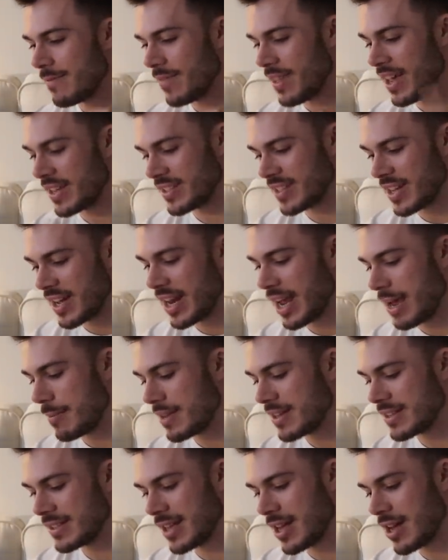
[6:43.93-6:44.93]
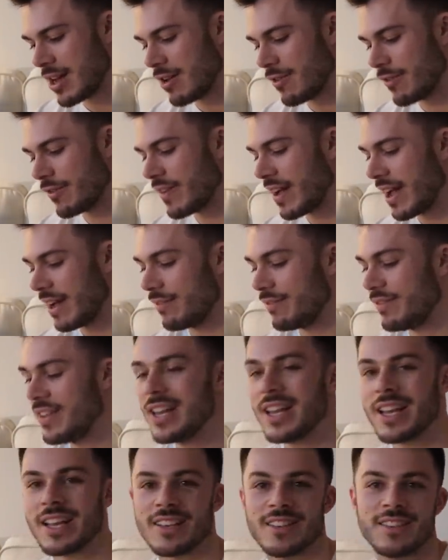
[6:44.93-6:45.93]
Their surname is Love, and
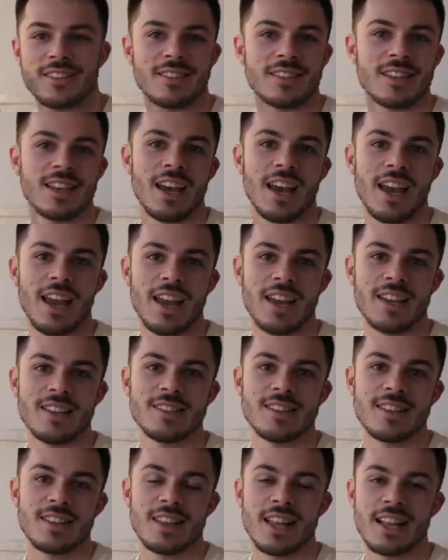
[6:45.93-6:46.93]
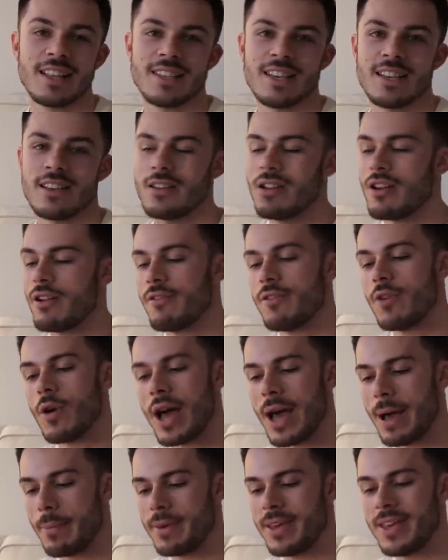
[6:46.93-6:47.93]
Felix is Latin for
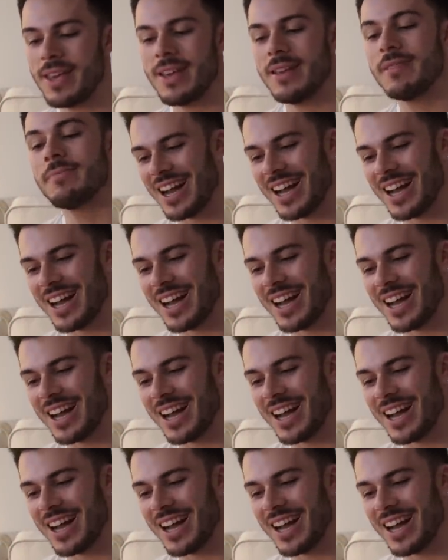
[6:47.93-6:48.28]
happy.